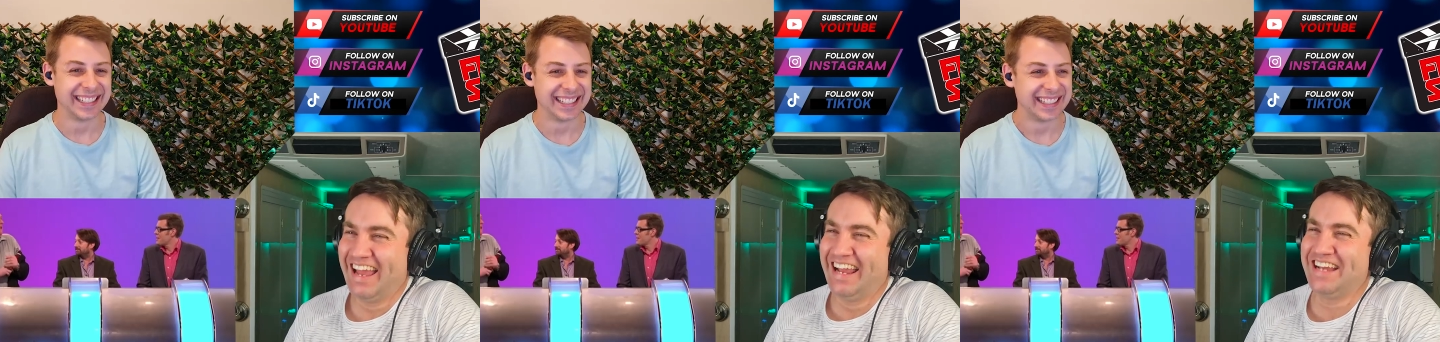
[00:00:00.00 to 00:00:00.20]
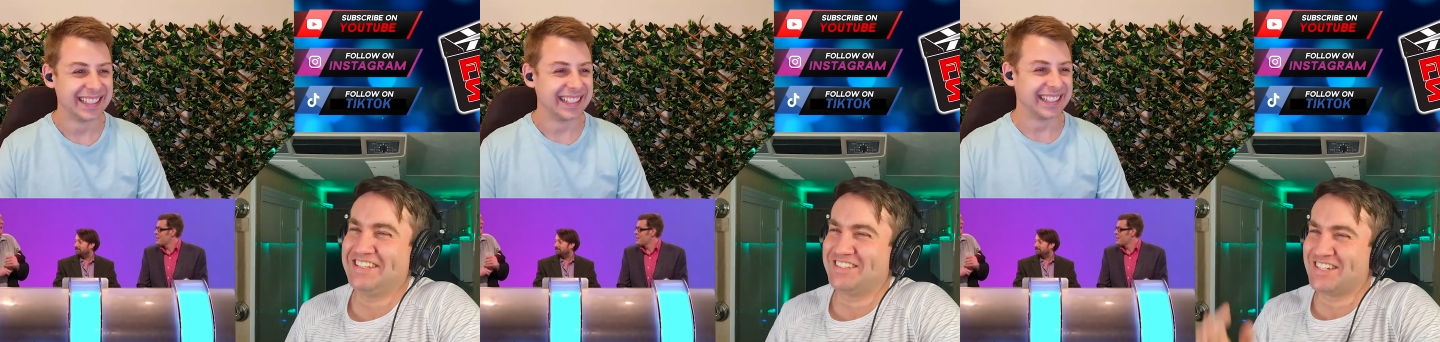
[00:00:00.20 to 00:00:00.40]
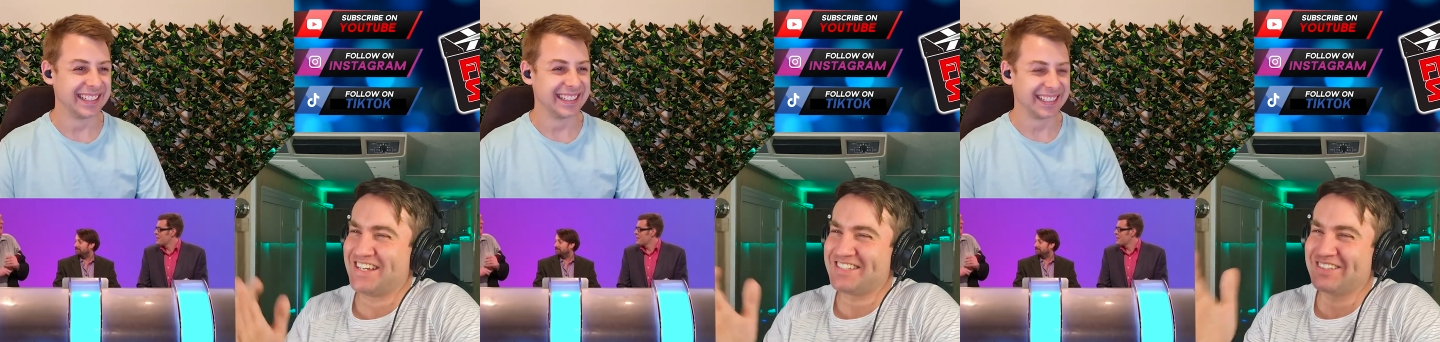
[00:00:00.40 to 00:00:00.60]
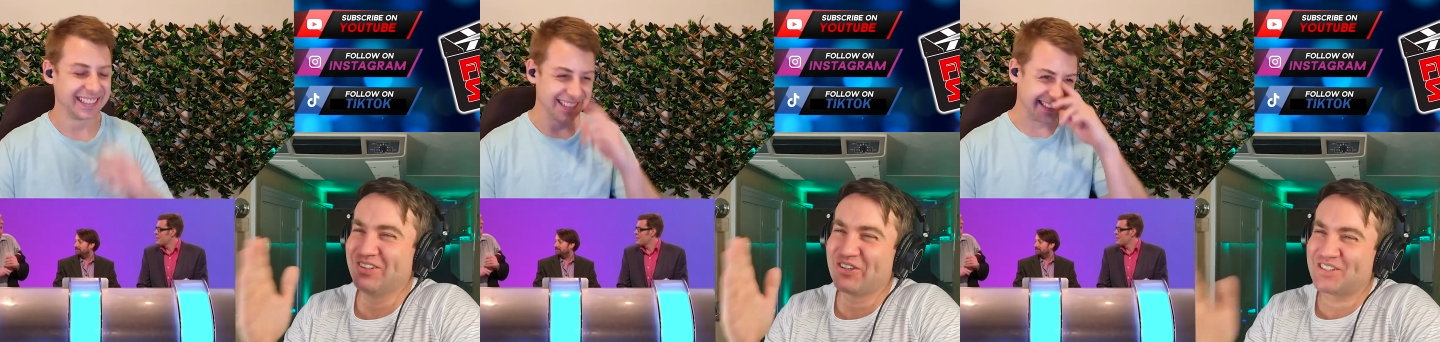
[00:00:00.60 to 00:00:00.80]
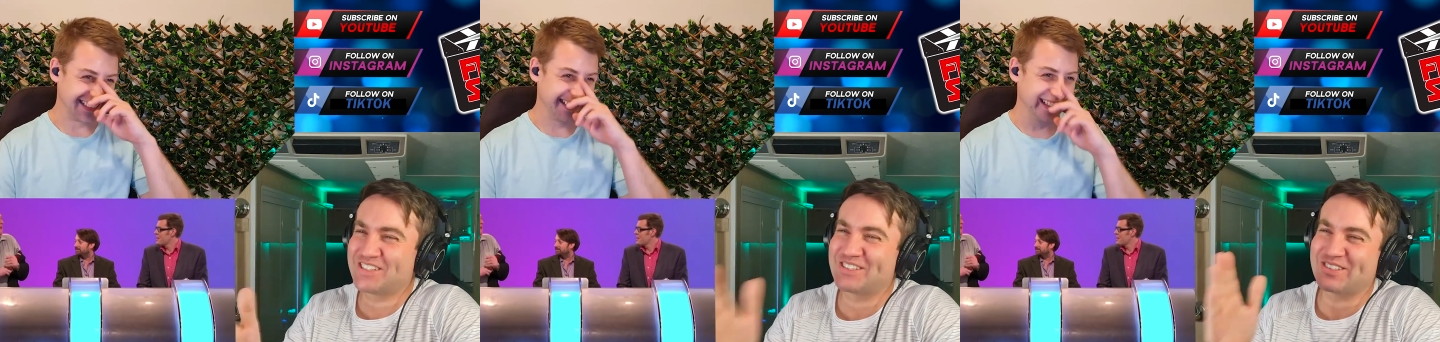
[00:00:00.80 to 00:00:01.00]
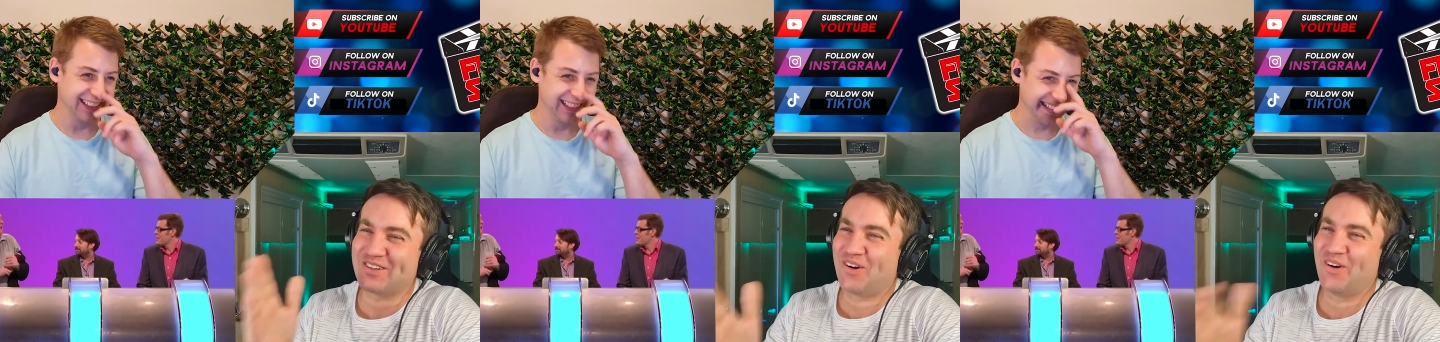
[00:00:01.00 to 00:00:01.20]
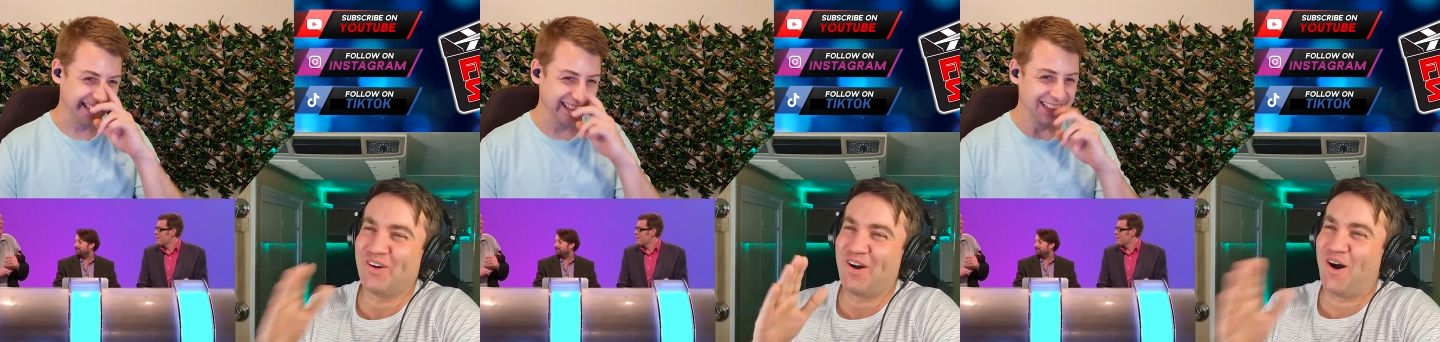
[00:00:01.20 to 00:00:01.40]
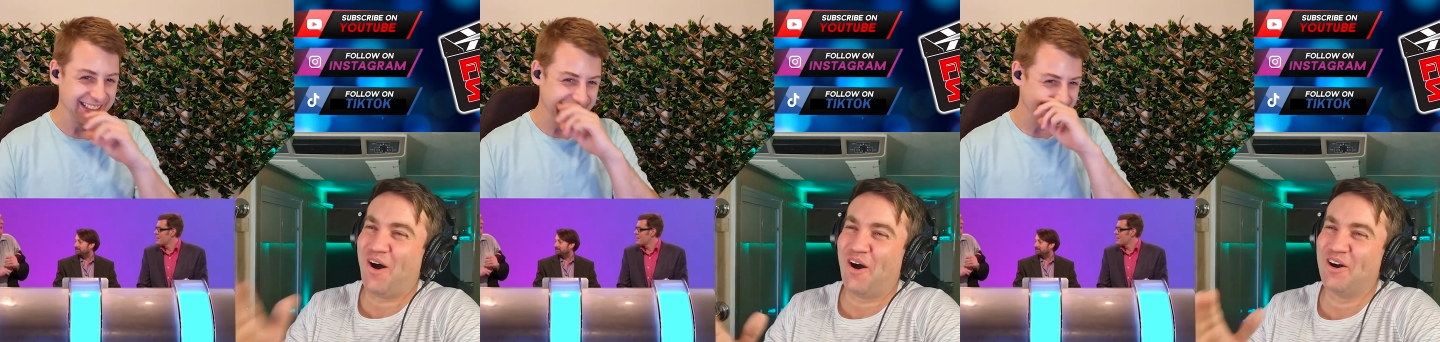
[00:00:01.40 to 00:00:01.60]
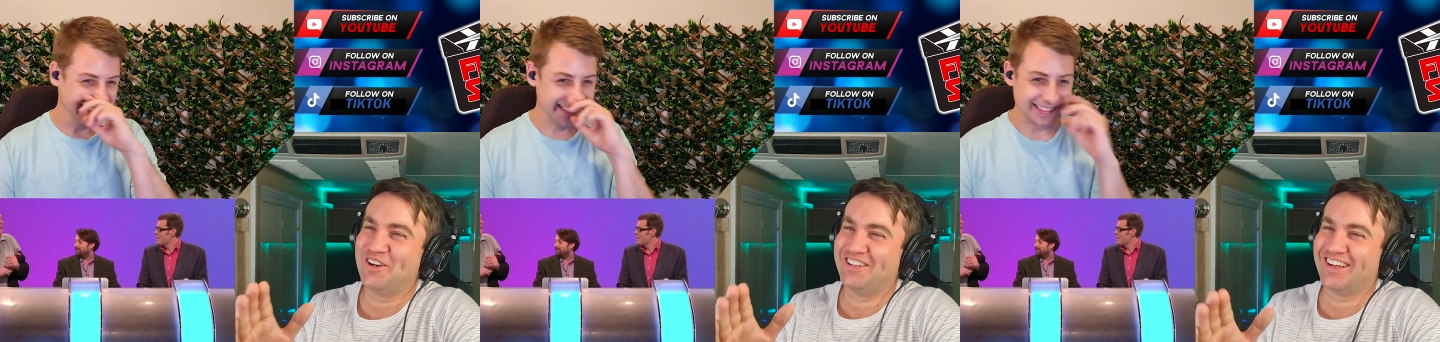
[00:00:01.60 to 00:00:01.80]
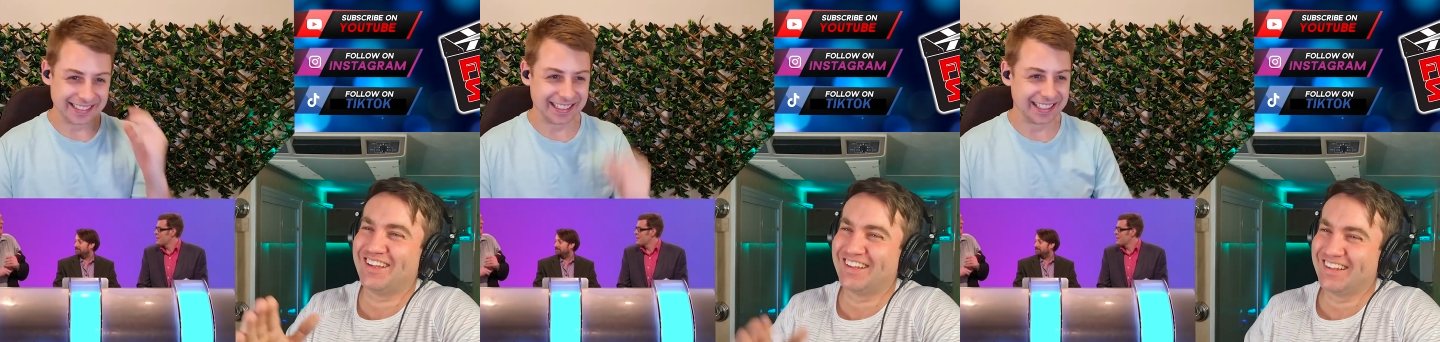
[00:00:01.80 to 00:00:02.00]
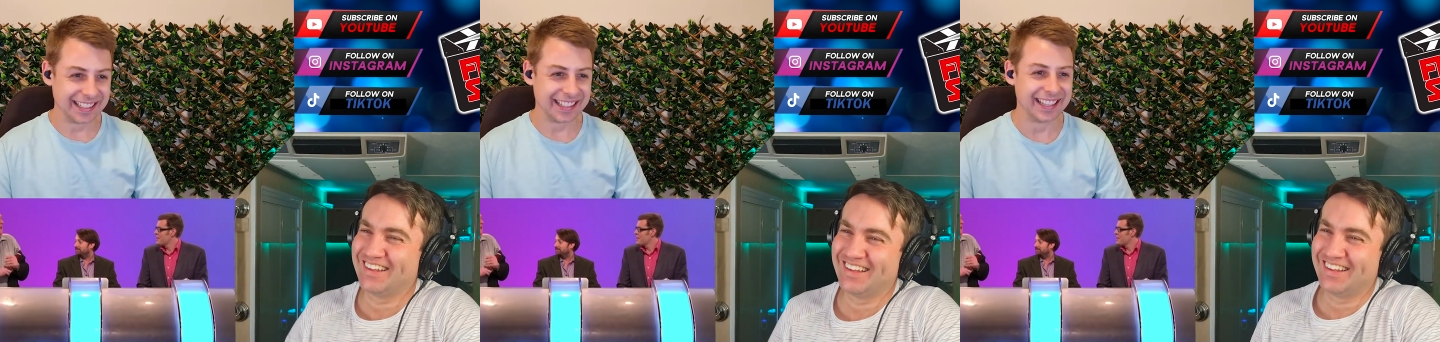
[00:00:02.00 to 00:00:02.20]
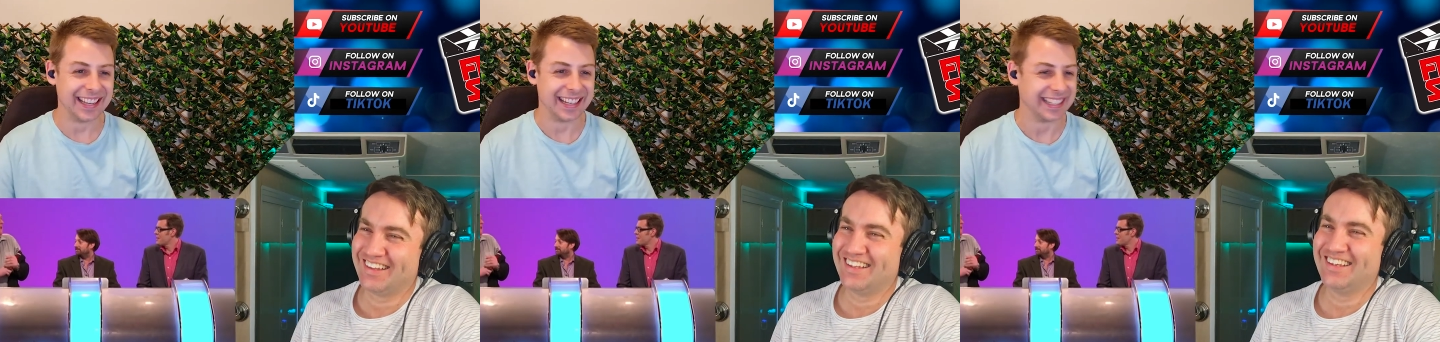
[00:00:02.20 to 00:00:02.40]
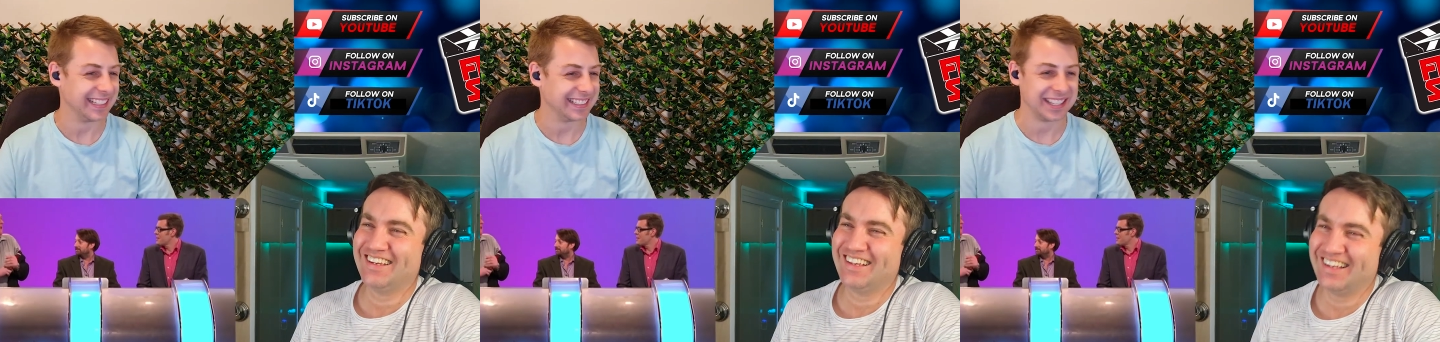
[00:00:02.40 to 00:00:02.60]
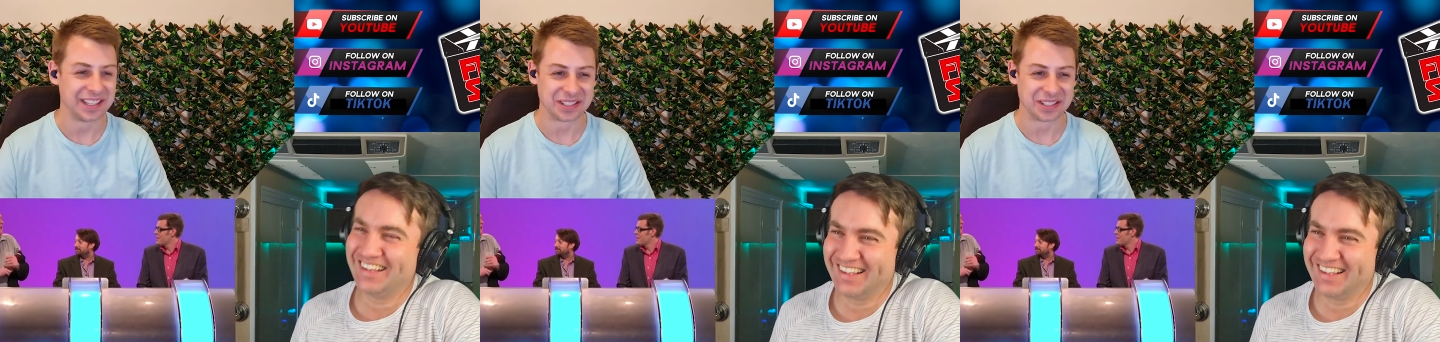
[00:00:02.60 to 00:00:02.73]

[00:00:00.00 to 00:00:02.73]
Speaker 1: It just looks so odd. it